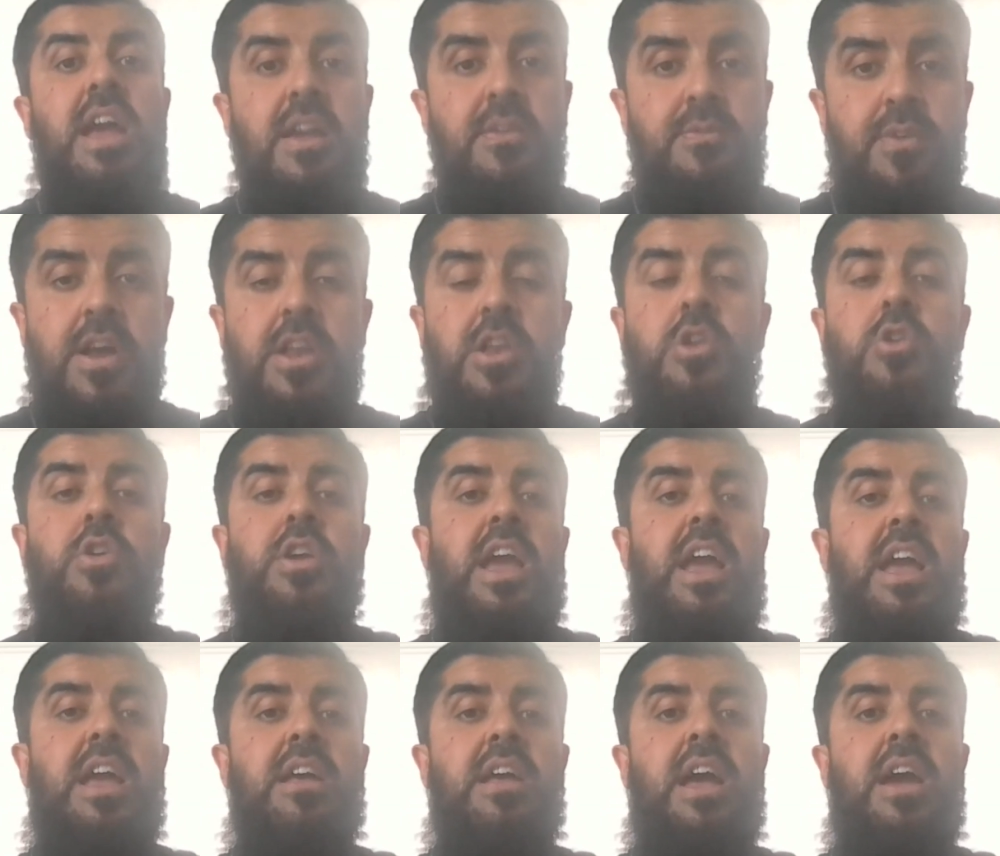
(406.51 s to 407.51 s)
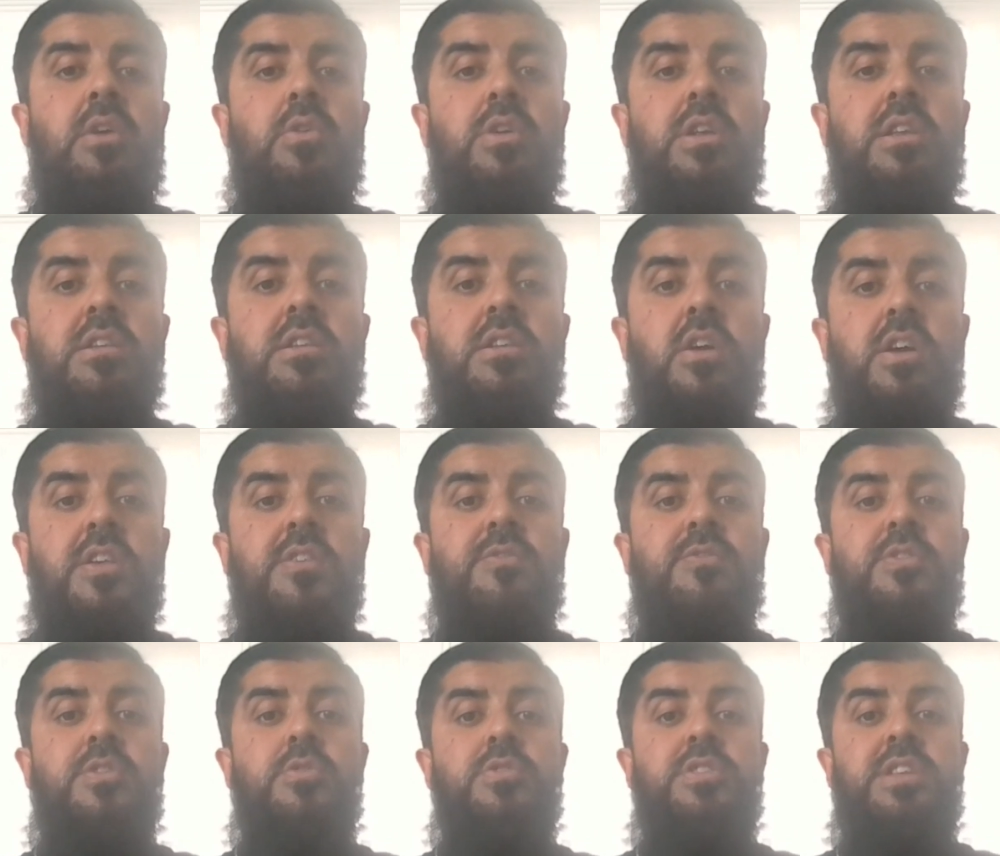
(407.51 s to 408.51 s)
If I look at our last
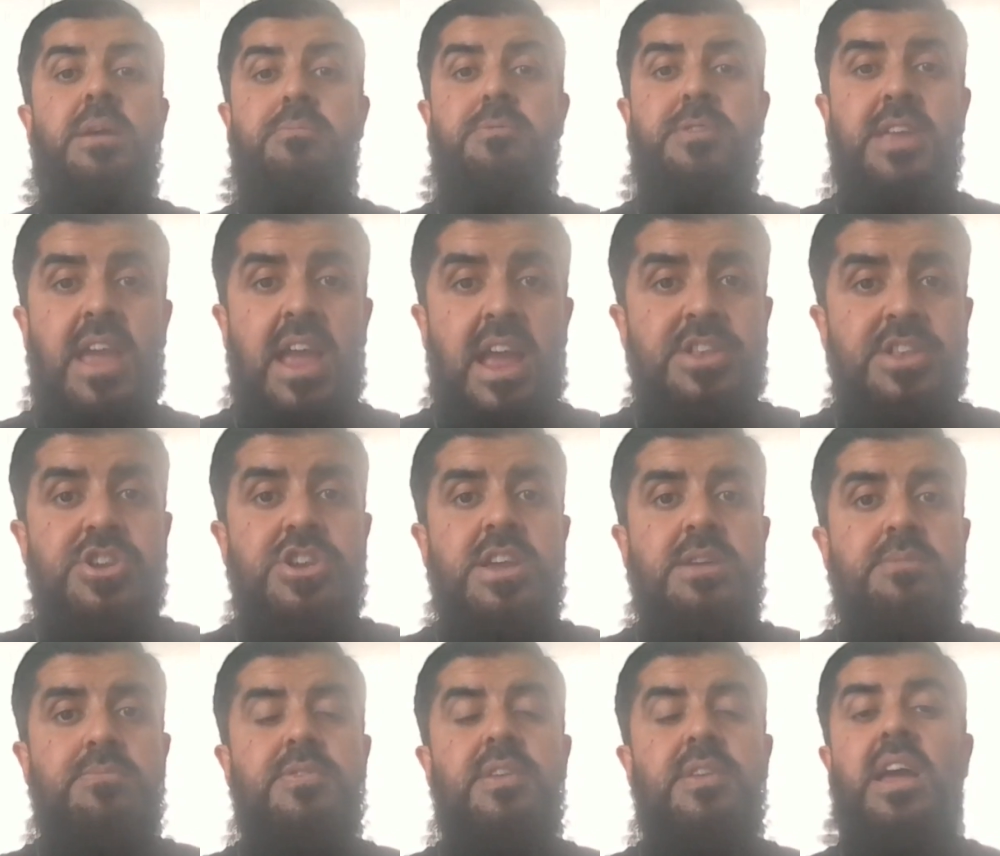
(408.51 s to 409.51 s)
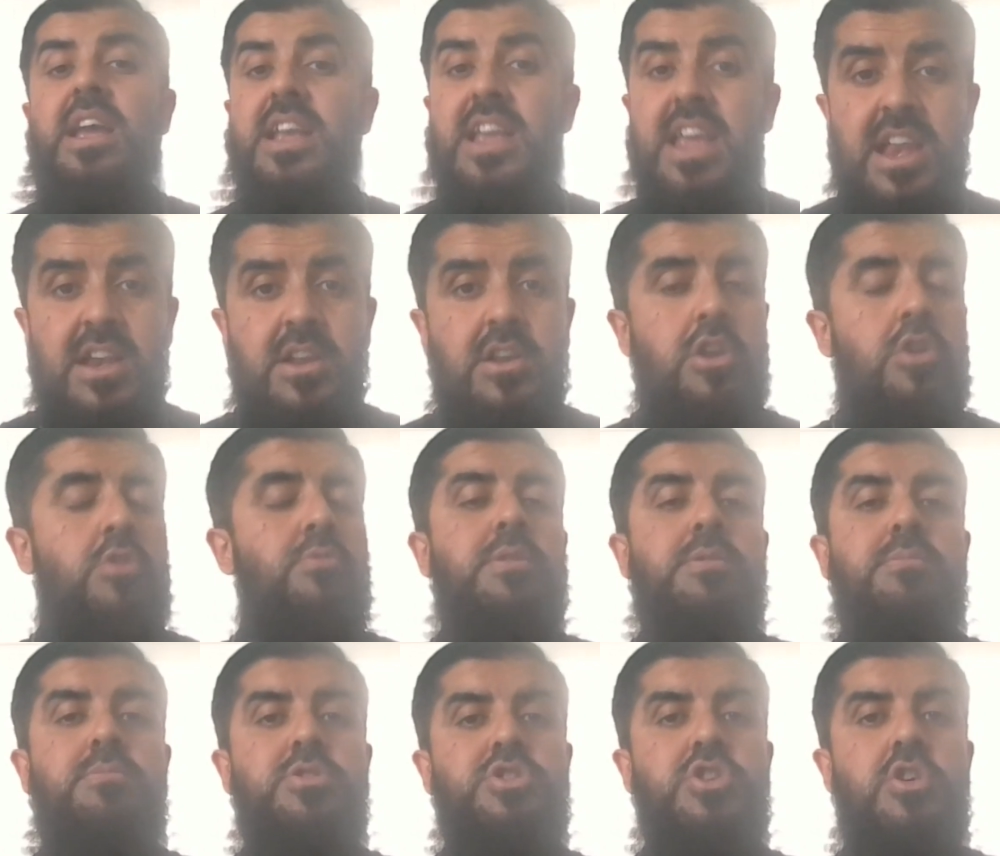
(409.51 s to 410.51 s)
few deputy headships, again,
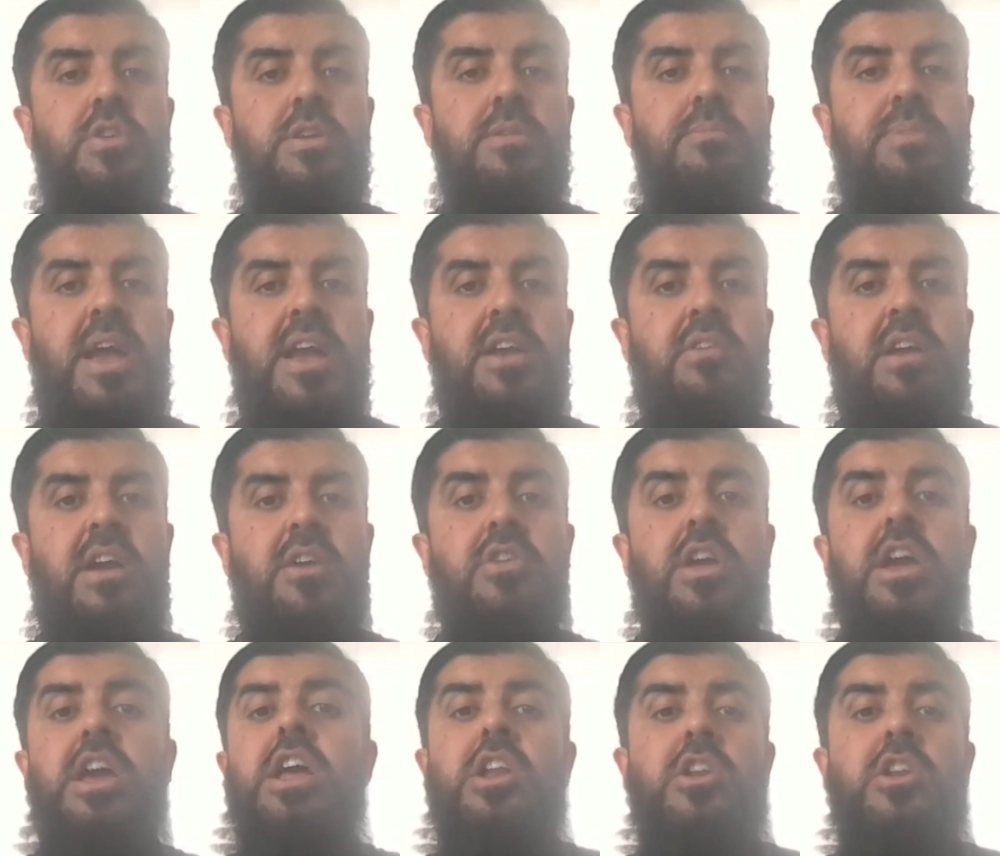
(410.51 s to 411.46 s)
global majority background,